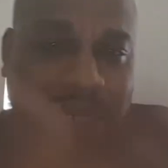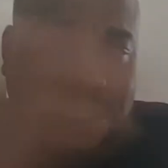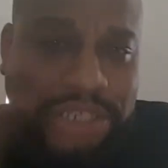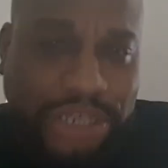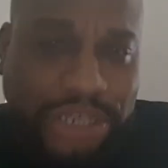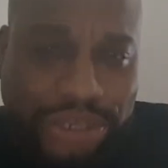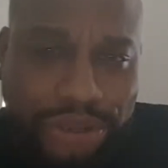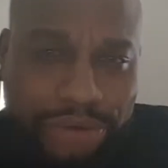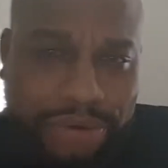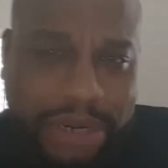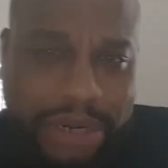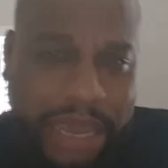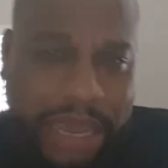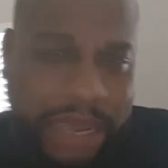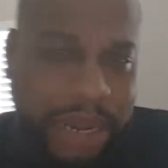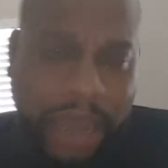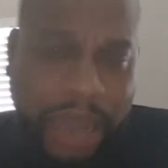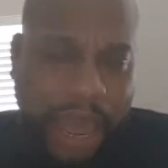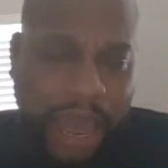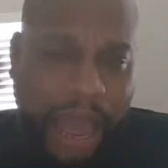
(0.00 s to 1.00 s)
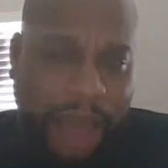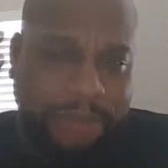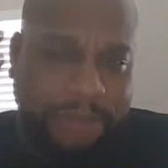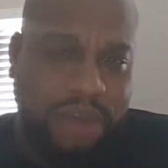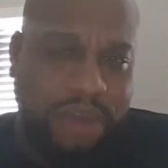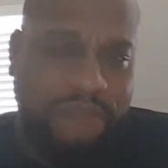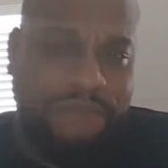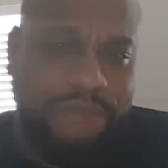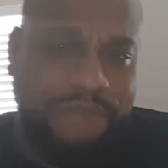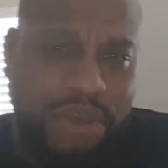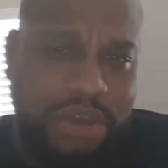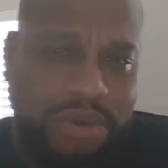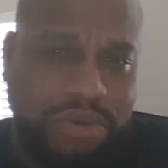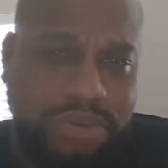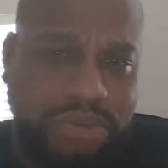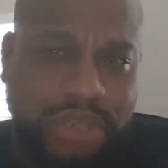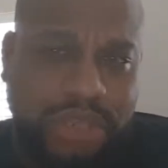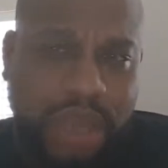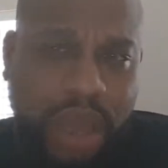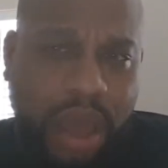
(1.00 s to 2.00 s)
to urinate? I'm
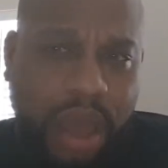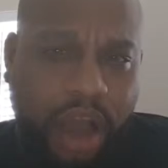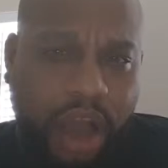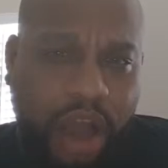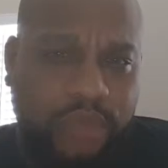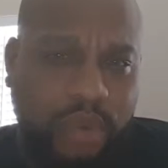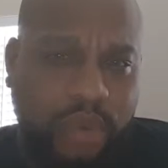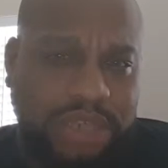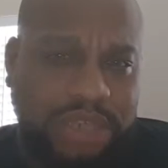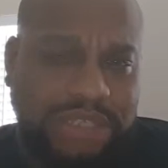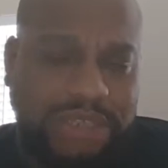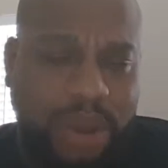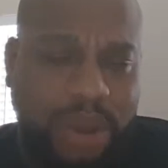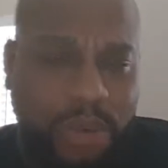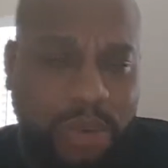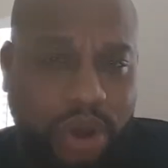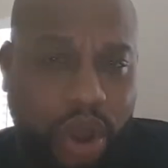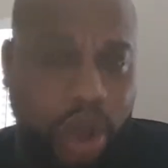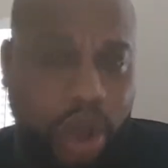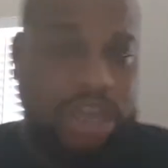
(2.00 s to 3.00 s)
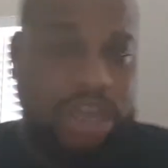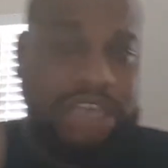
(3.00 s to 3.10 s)
confused of what's going on.